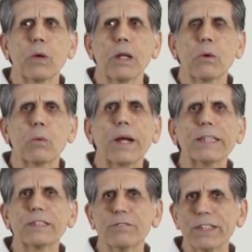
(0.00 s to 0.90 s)

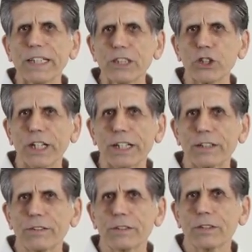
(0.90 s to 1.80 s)
ways of
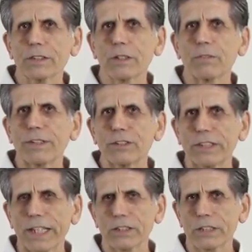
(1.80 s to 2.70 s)
teaching some of these
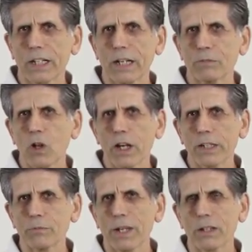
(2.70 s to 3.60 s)
things that I'm
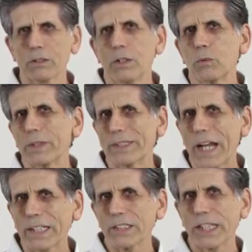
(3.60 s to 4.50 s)
talking about.
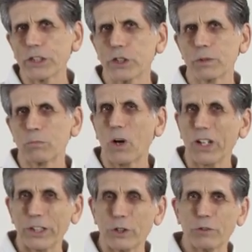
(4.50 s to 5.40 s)
Relaxation,
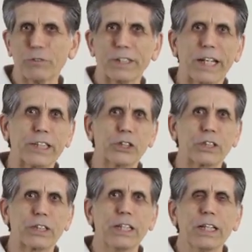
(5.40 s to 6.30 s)
body
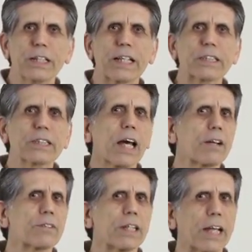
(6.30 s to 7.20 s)
unification. That's kind
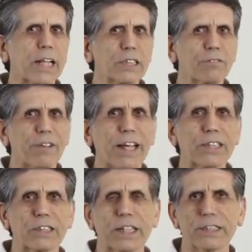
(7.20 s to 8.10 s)
of the next
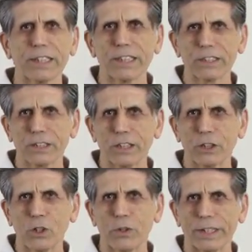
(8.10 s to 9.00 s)
phase I see this
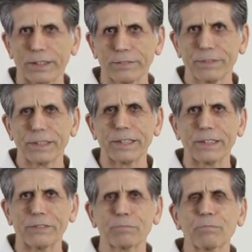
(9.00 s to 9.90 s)
going
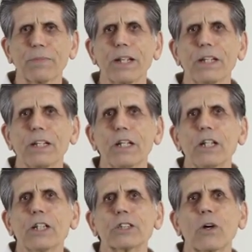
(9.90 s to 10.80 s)
in.
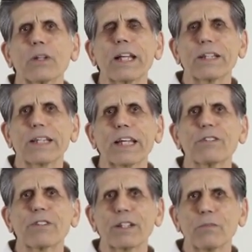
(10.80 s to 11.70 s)
So again, thank
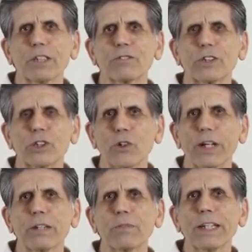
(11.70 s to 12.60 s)
you very much for
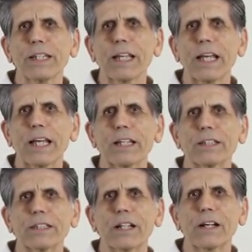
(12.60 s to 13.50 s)
joining me, and